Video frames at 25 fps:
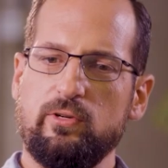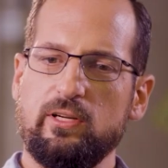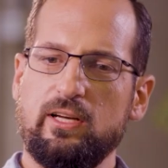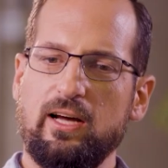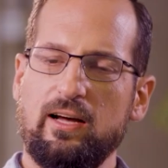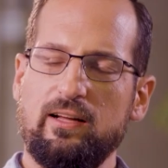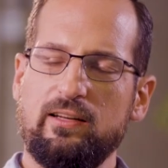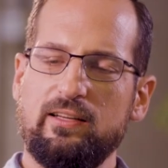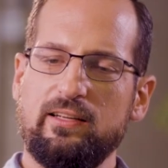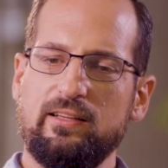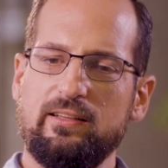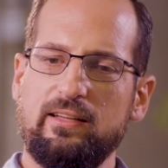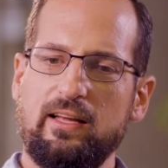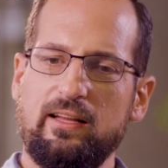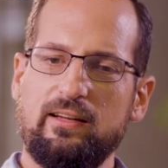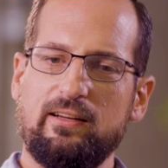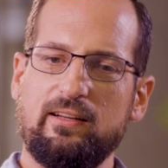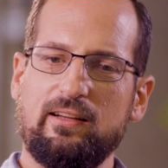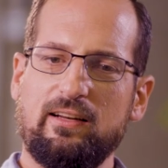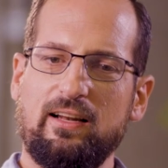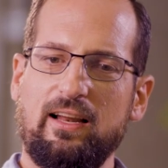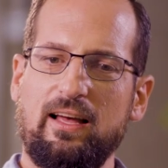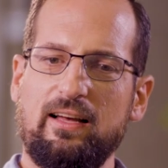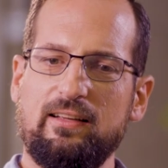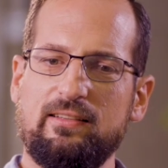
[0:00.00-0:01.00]
Regarding
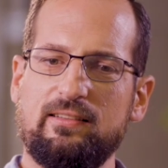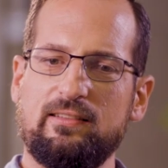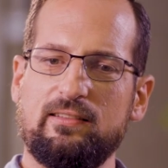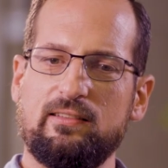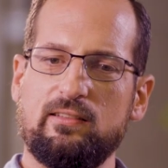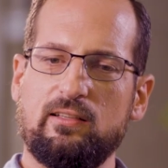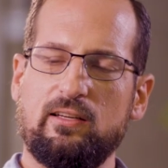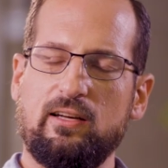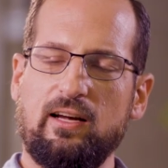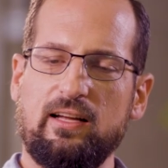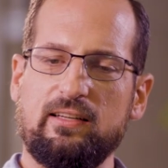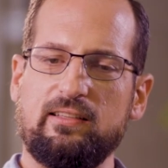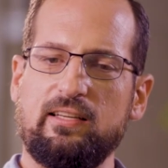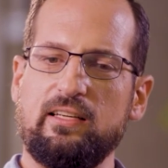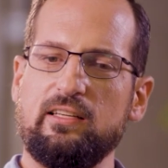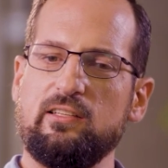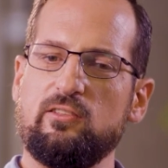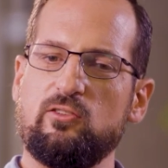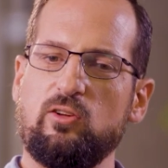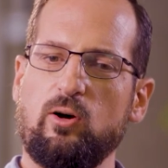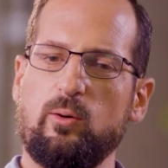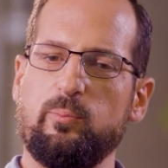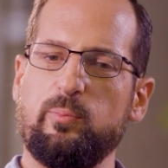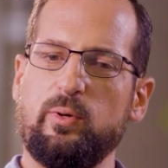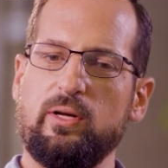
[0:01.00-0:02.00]
that glass cutting
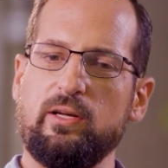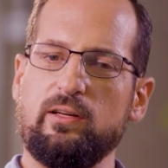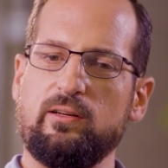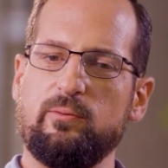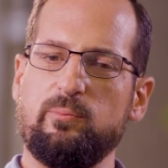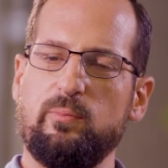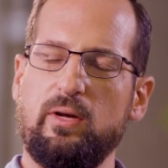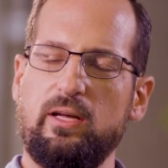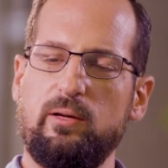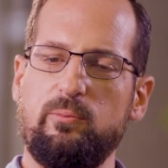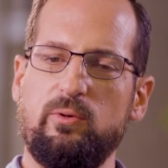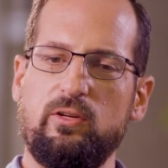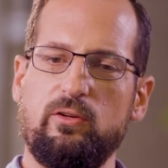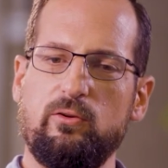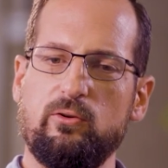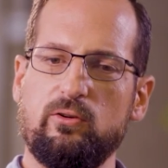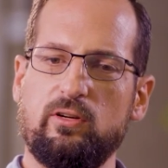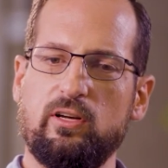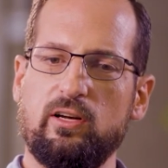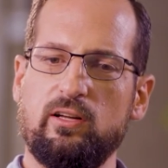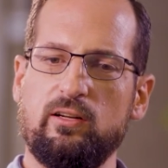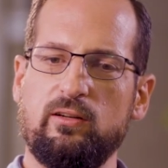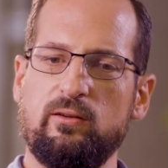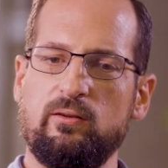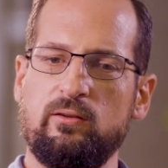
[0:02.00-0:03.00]
topic, maybe you
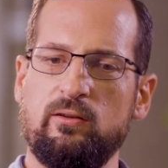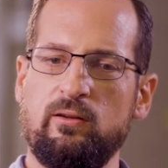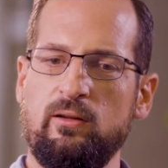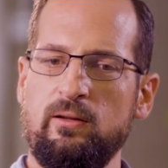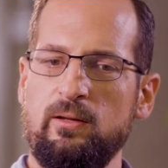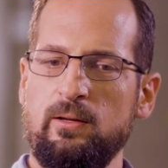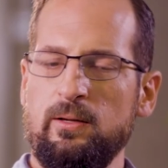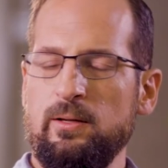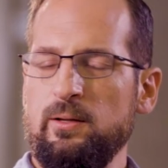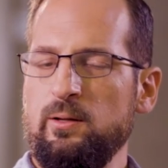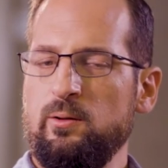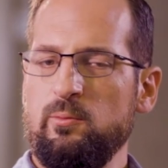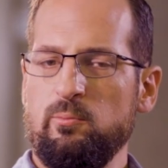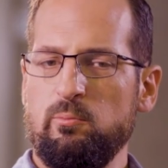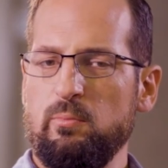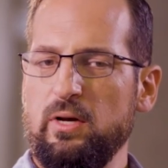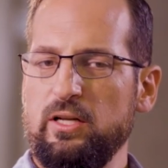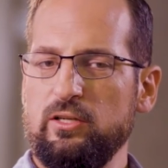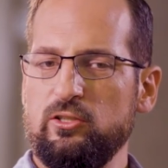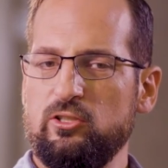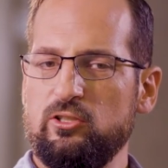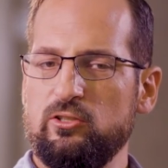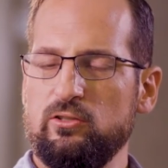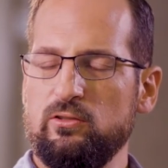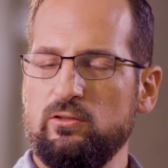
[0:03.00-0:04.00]
can
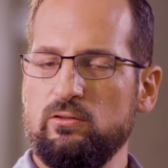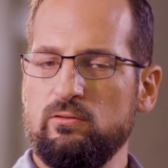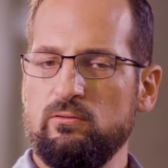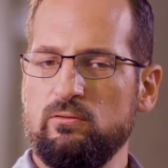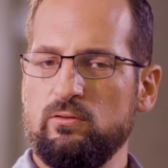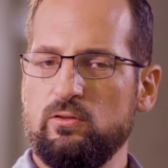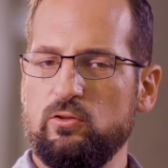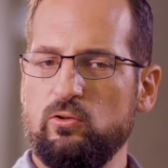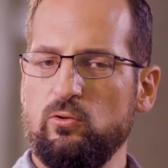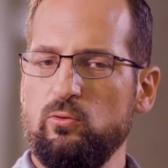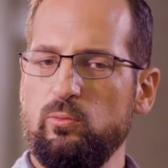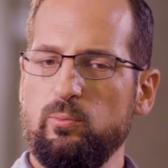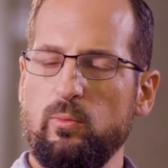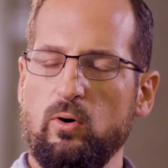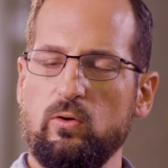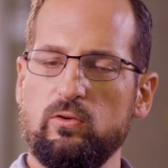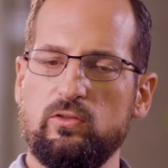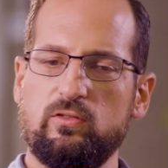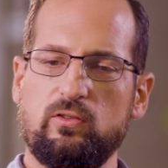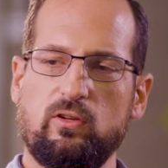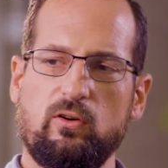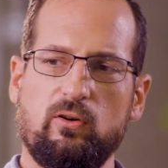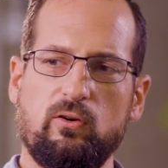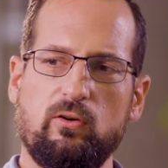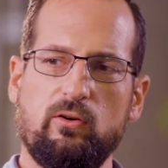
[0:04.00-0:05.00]
mention two
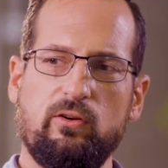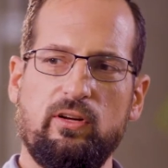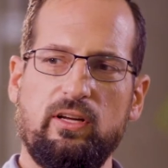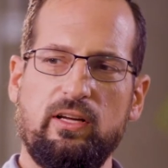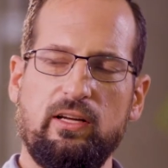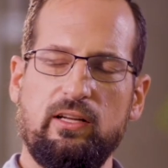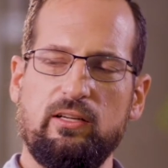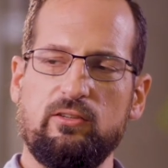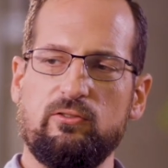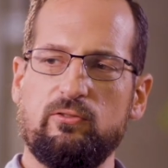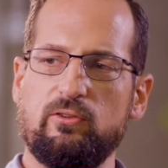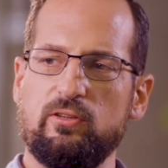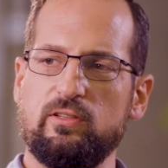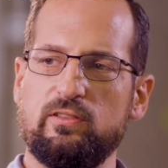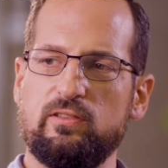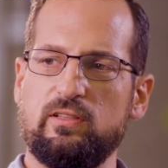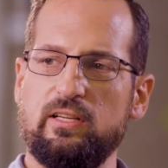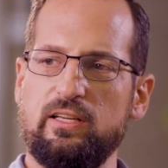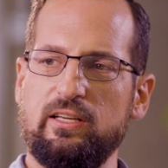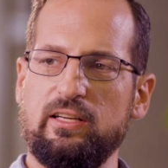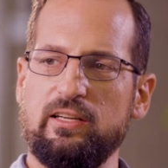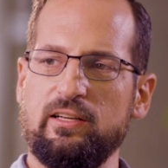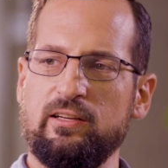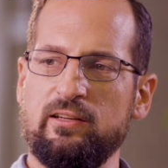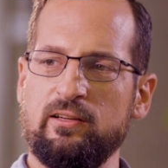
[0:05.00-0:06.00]
most
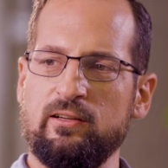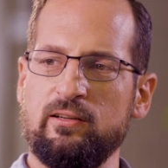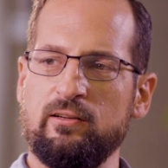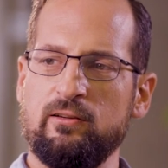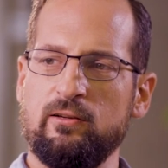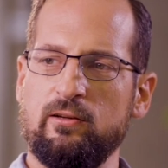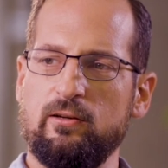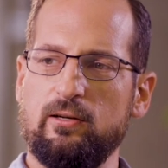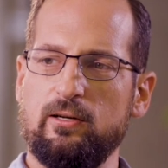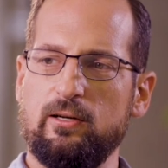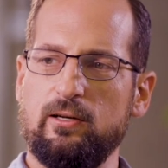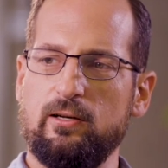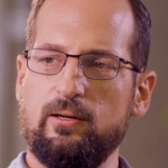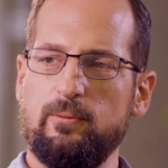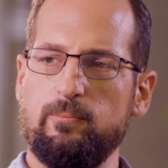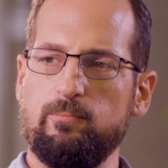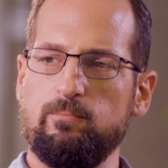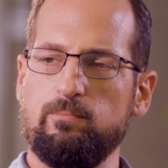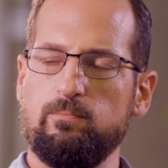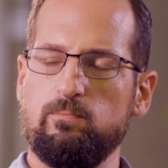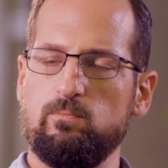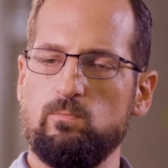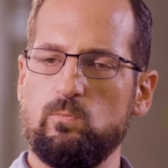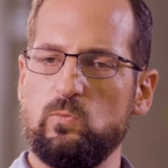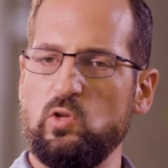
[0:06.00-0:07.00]
interesting
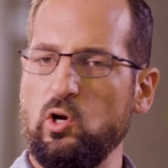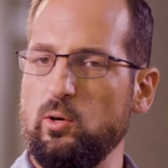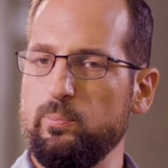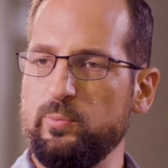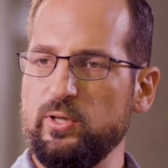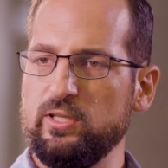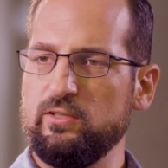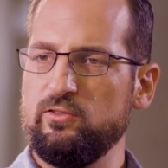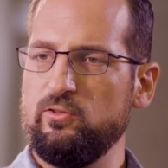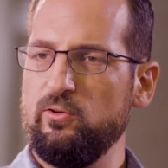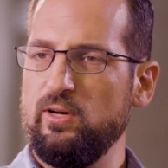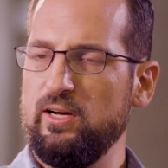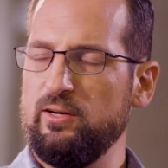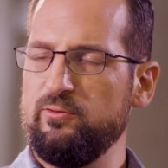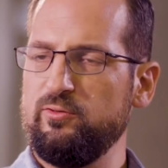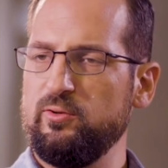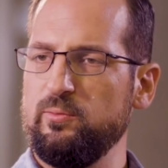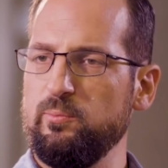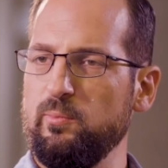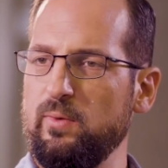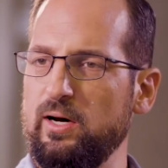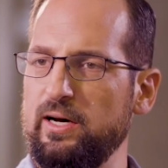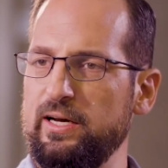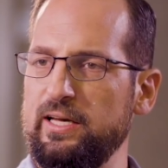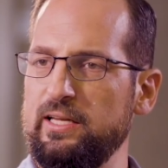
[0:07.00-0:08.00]
topics you have
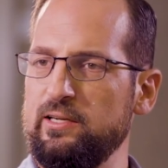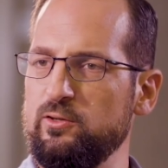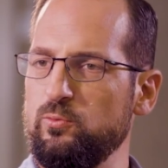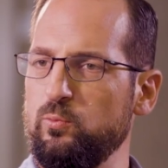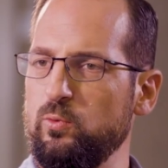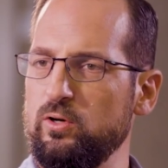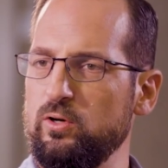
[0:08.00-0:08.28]
in mind.